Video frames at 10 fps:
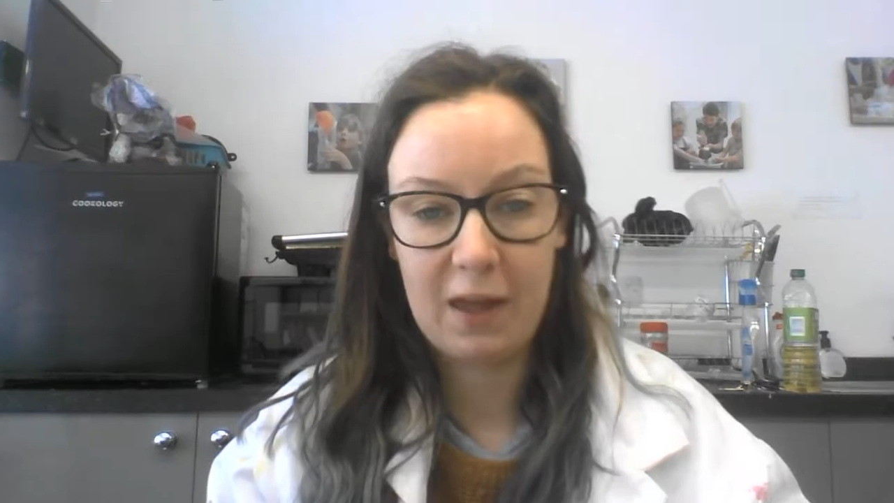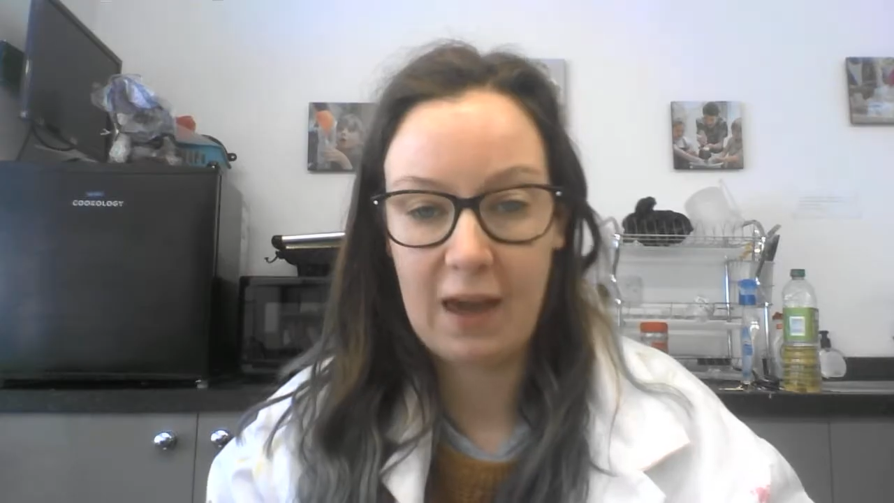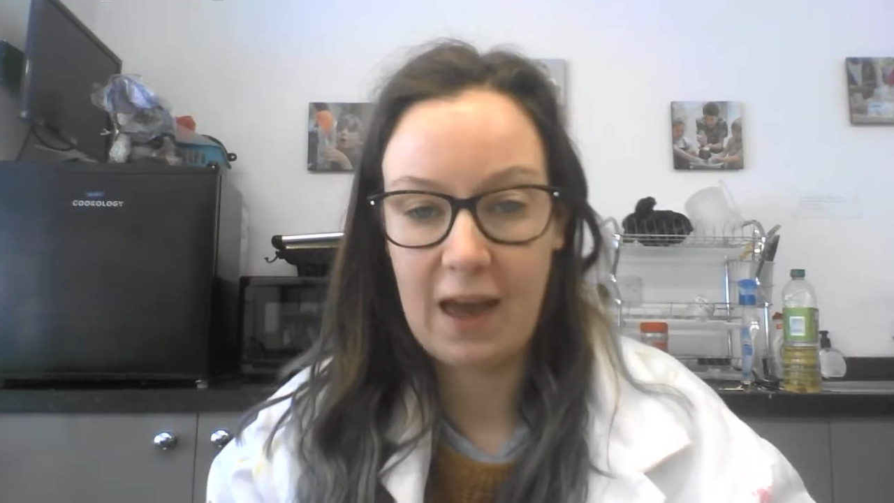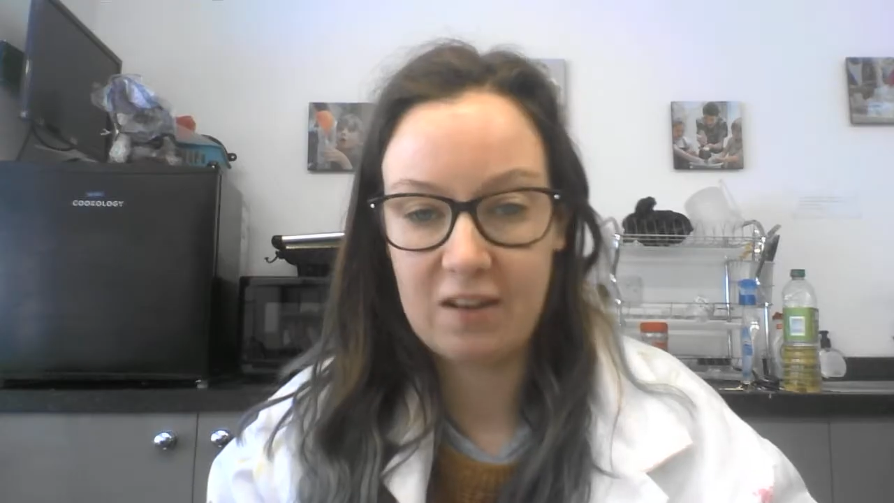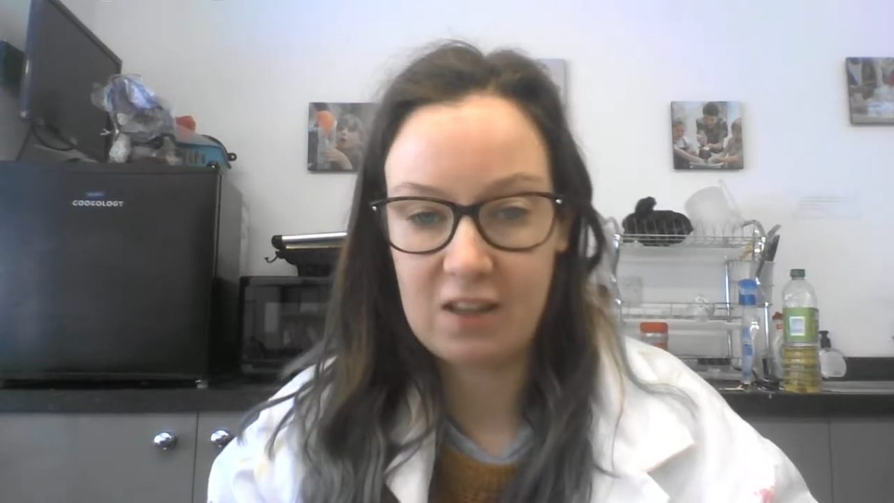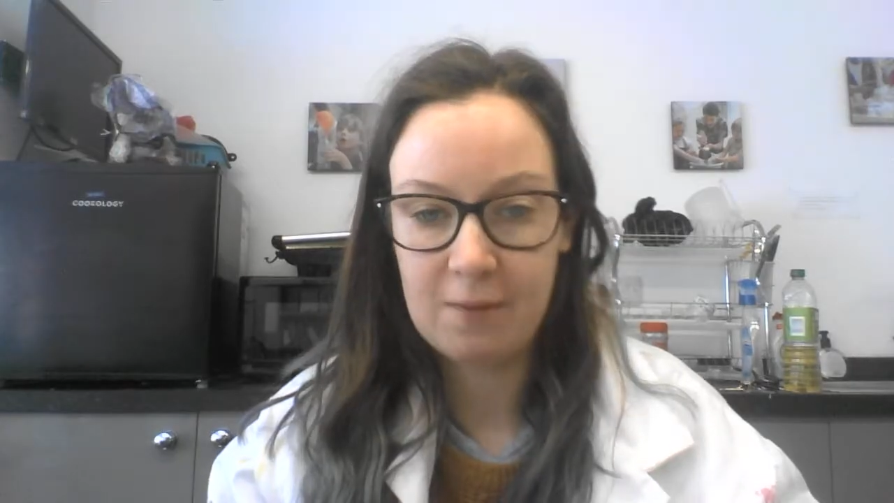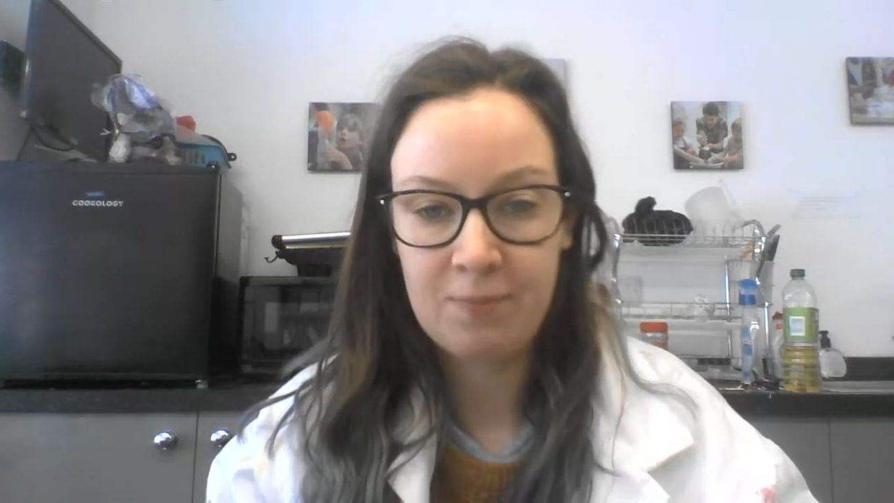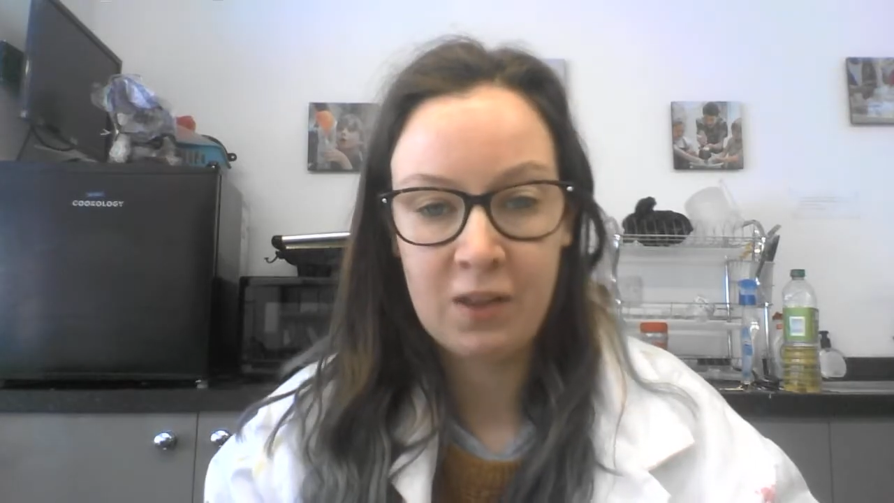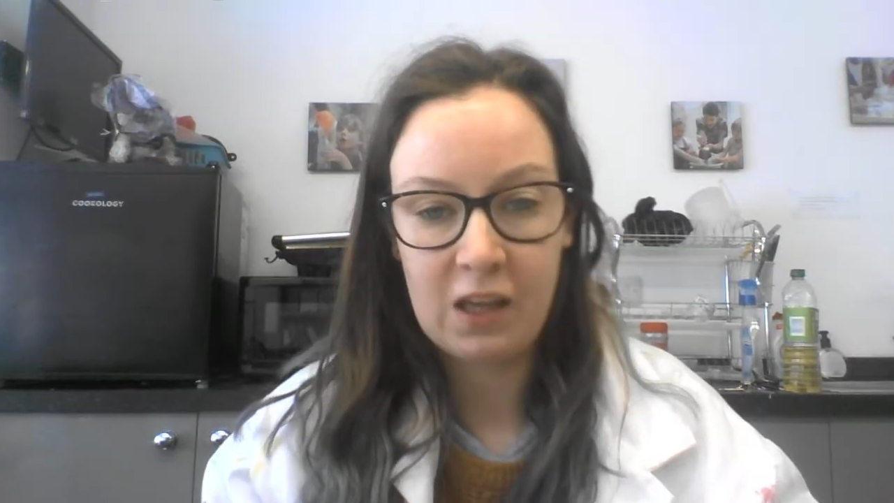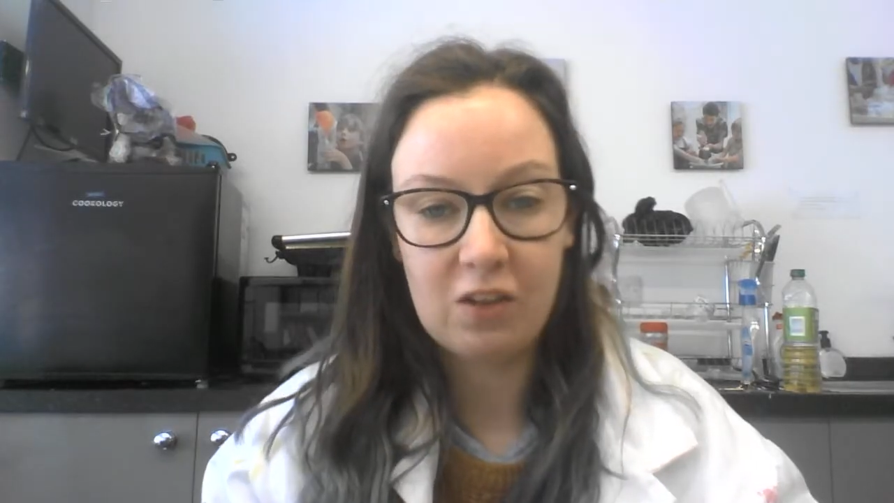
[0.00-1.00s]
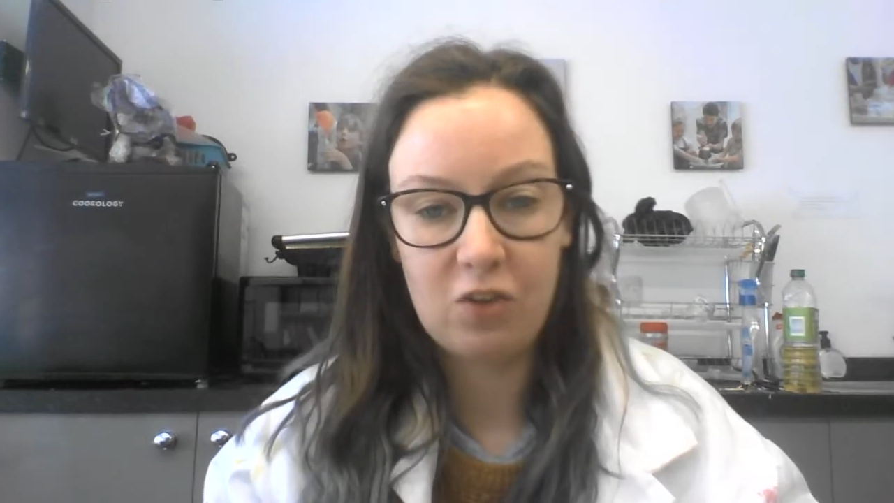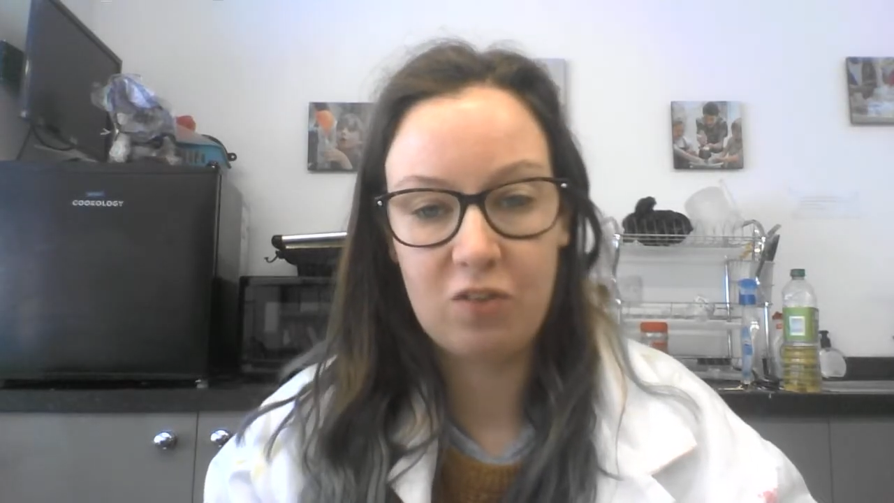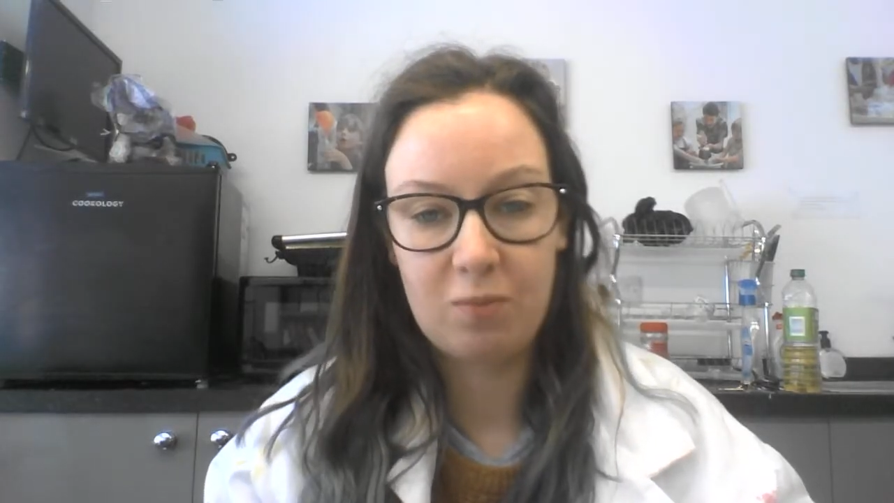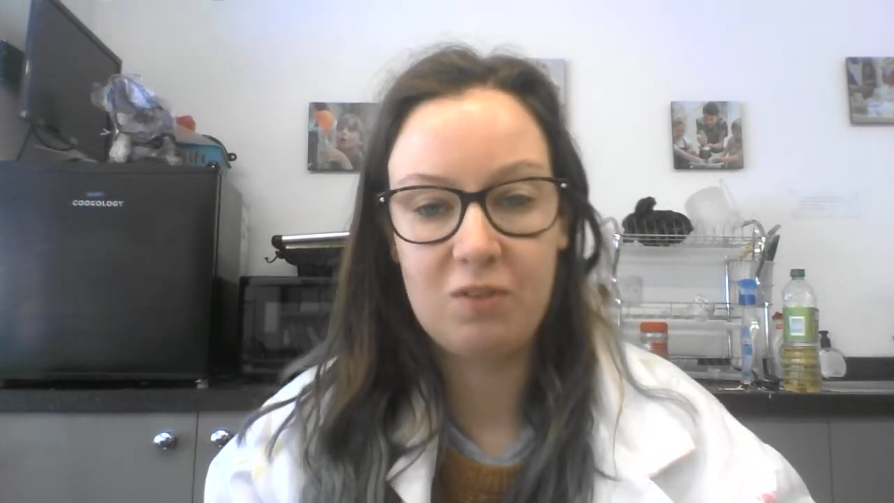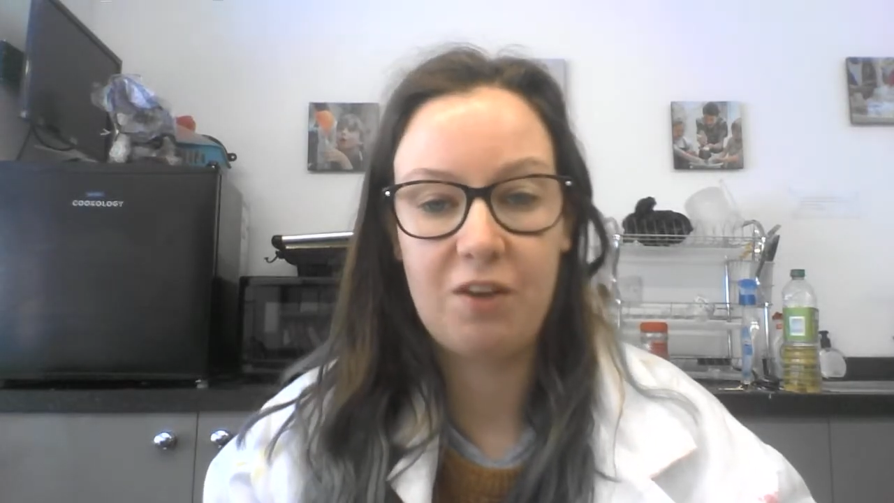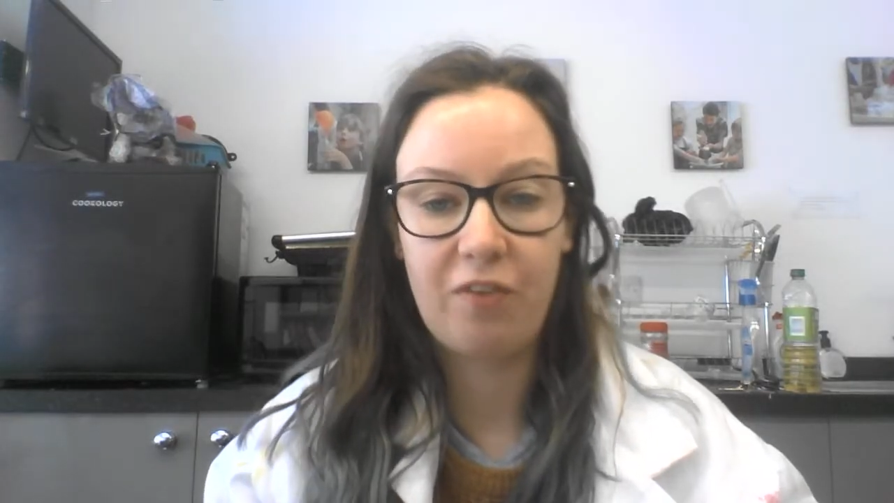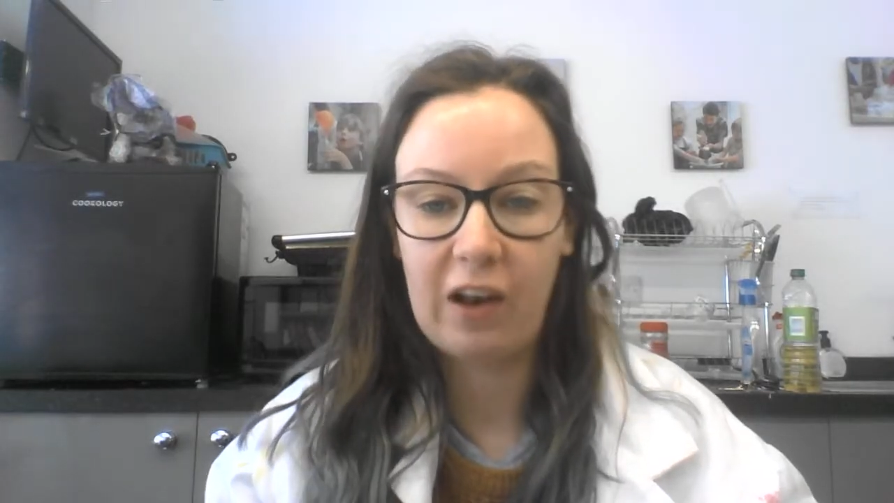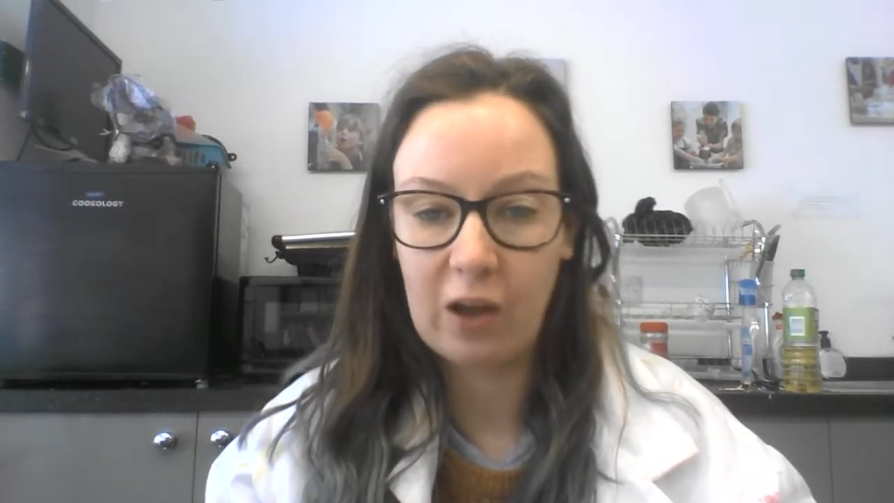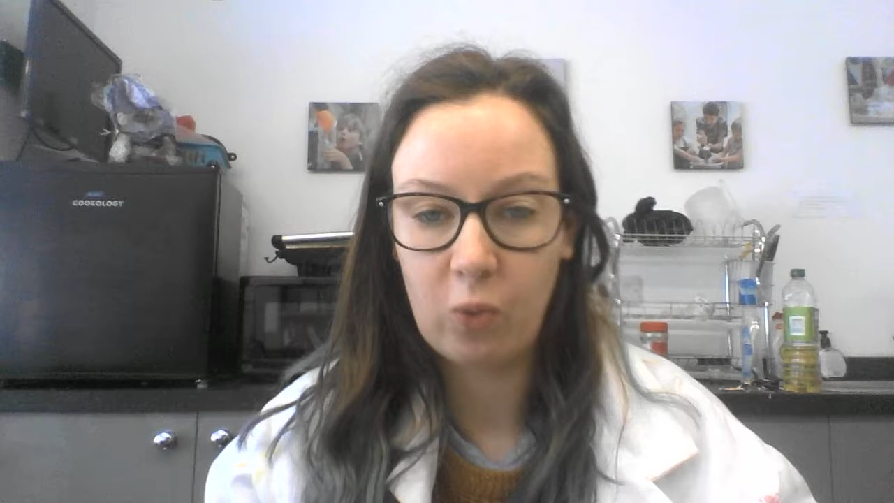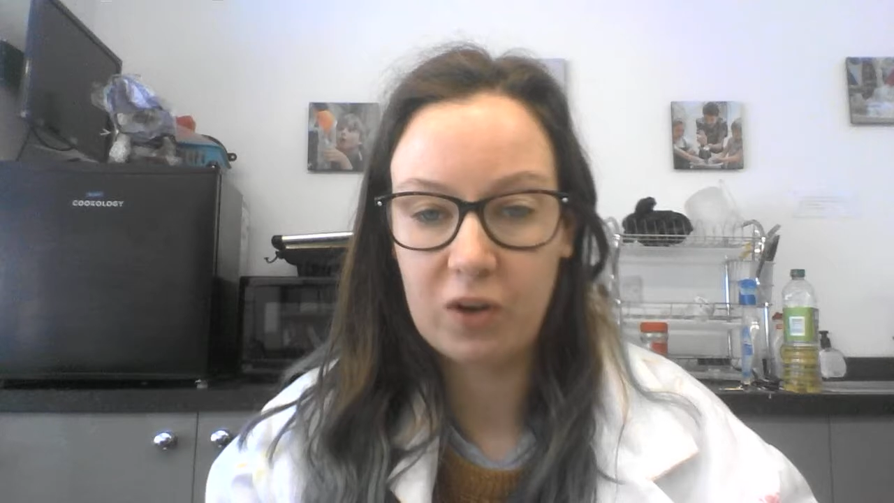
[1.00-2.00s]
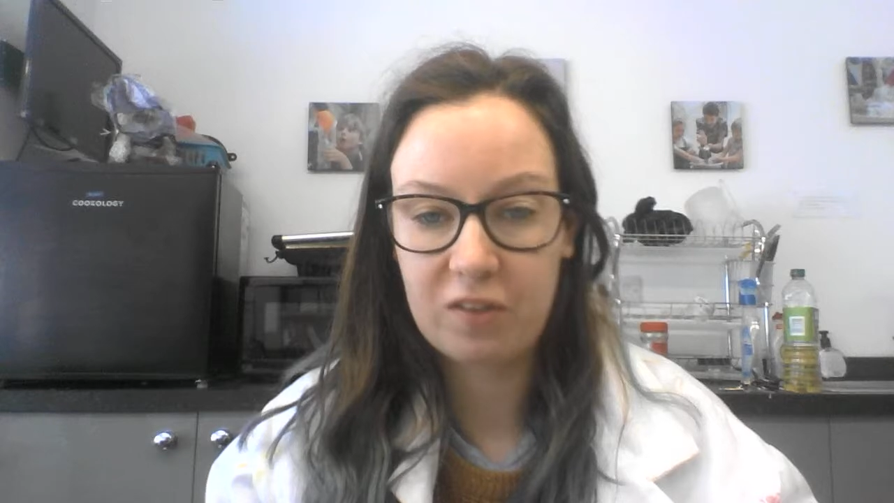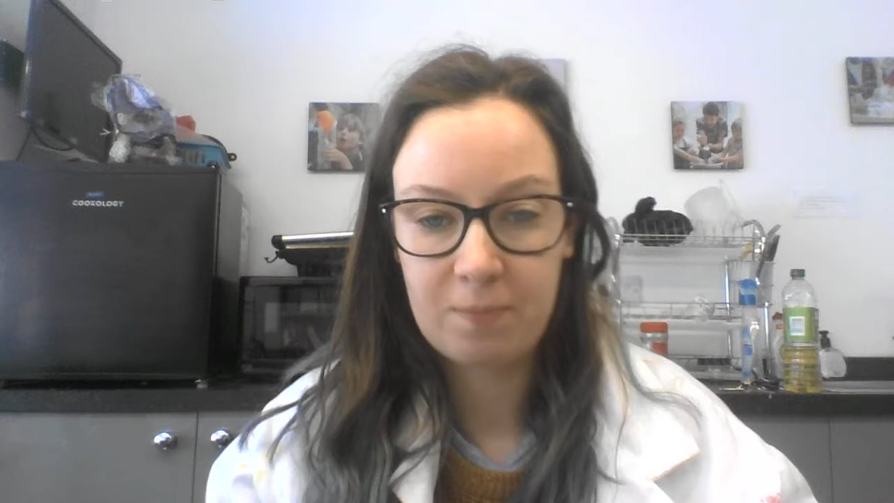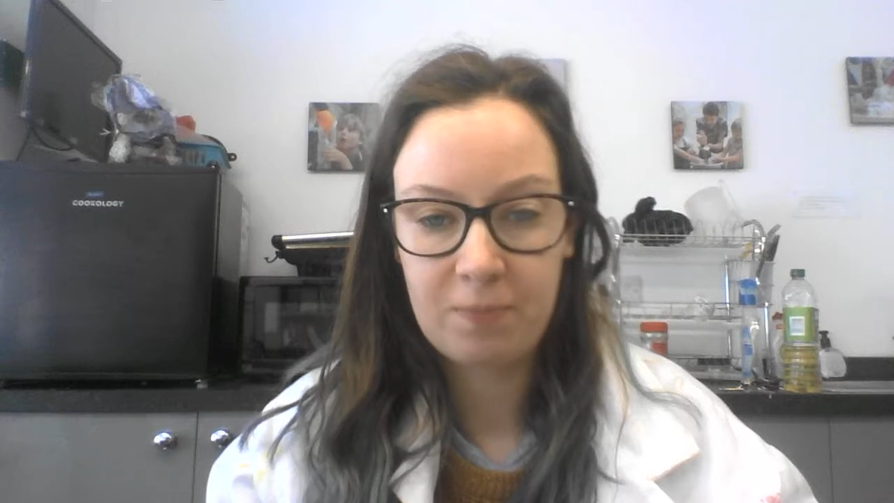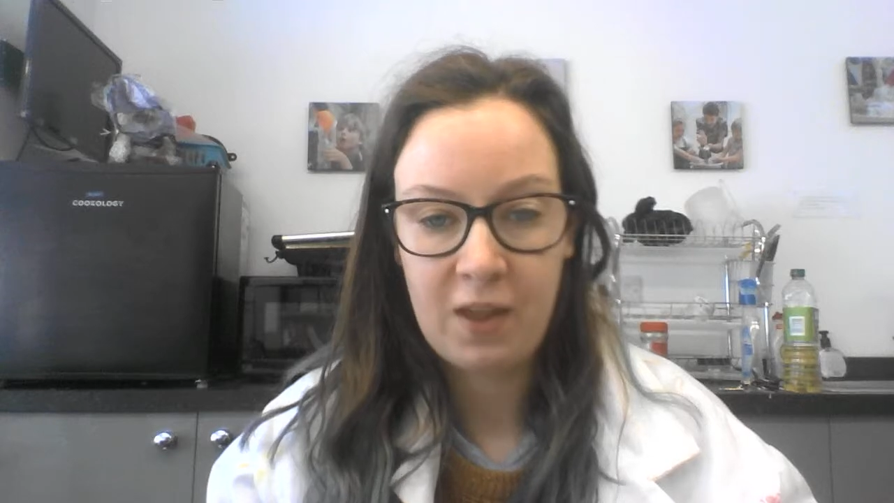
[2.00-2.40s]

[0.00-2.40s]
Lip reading: candy into some different liquids.